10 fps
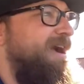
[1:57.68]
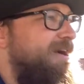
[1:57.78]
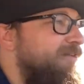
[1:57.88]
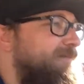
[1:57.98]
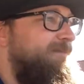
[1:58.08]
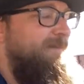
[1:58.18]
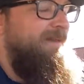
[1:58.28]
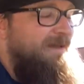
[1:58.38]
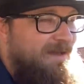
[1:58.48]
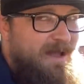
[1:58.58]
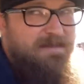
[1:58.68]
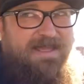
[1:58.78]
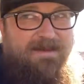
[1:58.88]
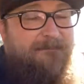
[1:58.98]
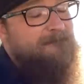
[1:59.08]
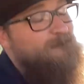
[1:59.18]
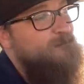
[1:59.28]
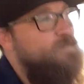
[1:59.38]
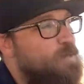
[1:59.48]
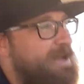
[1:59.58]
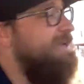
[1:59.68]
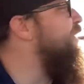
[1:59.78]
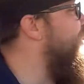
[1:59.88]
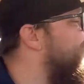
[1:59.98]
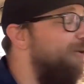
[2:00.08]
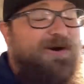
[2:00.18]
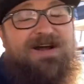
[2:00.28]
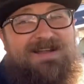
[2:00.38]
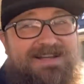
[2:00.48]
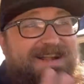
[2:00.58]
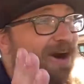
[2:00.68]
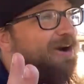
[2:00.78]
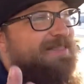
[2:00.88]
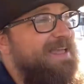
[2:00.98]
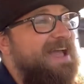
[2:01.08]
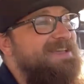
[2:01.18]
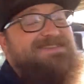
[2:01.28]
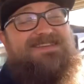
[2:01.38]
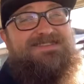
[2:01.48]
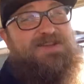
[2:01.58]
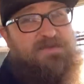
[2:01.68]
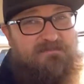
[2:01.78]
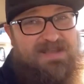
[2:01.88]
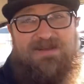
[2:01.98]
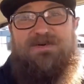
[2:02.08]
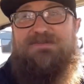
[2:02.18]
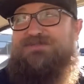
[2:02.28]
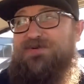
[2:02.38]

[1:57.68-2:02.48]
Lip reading: out, I mean, we know all the gaskets are minimum